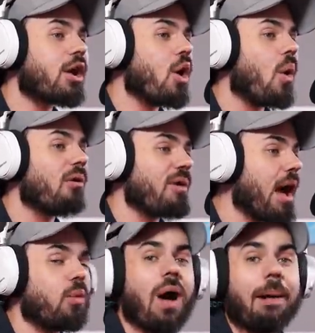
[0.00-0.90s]
go
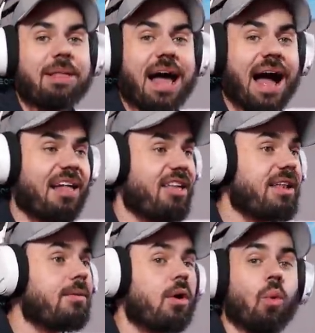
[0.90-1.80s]
around Wobbly
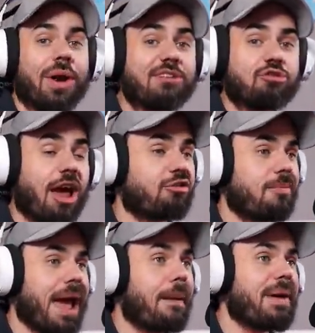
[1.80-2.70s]
Island with a treasure map,